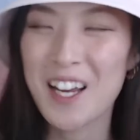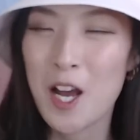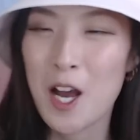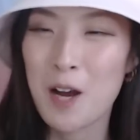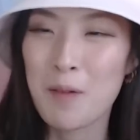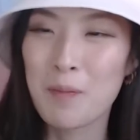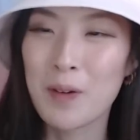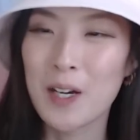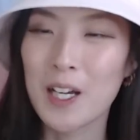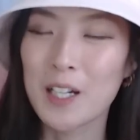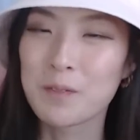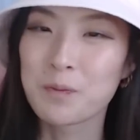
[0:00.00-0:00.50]

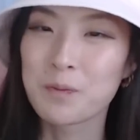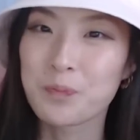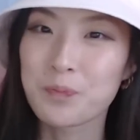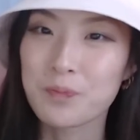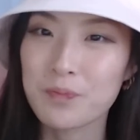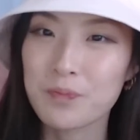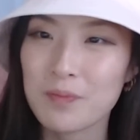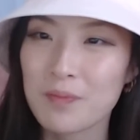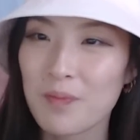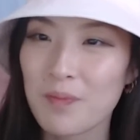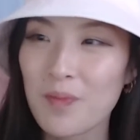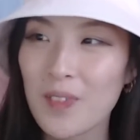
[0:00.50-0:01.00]
But
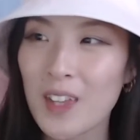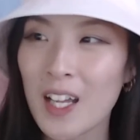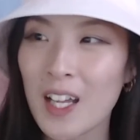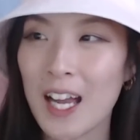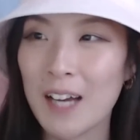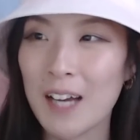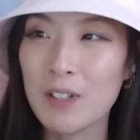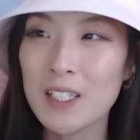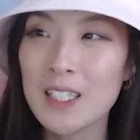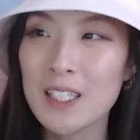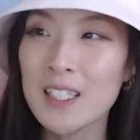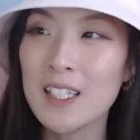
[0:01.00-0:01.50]
I
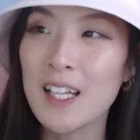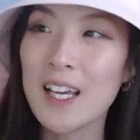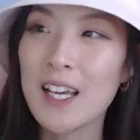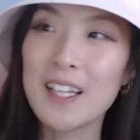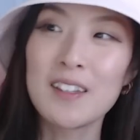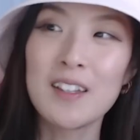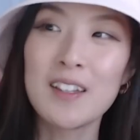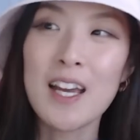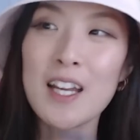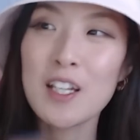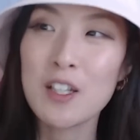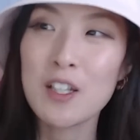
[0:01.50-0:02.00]
want to like
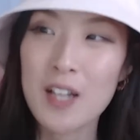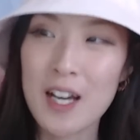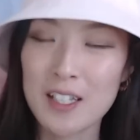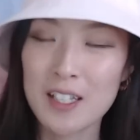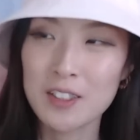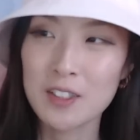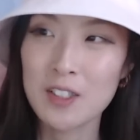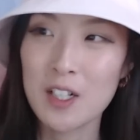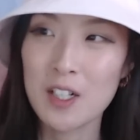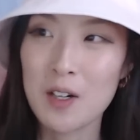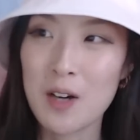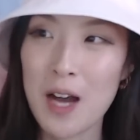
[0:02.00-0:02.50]
let you guys
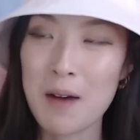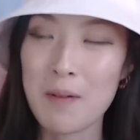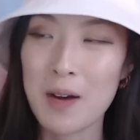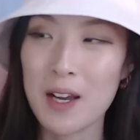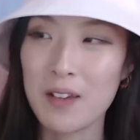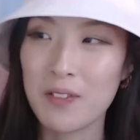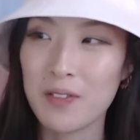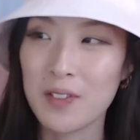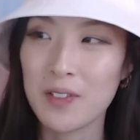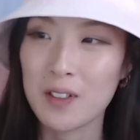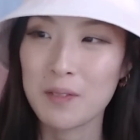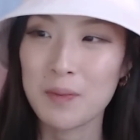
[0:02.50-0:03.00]
know how I
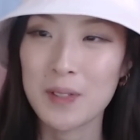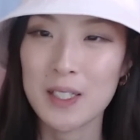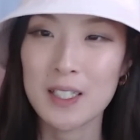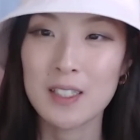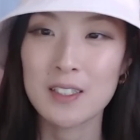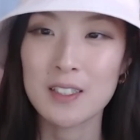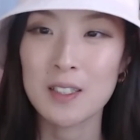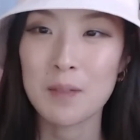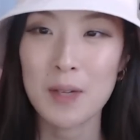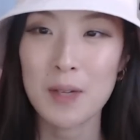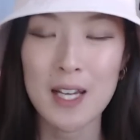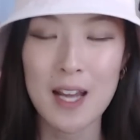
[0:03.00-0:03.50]
feel because
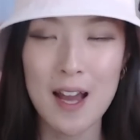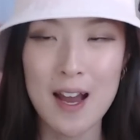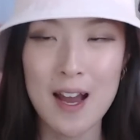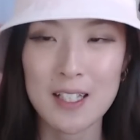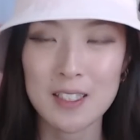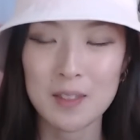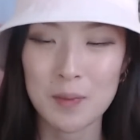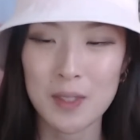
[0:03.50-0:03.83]
somebody asked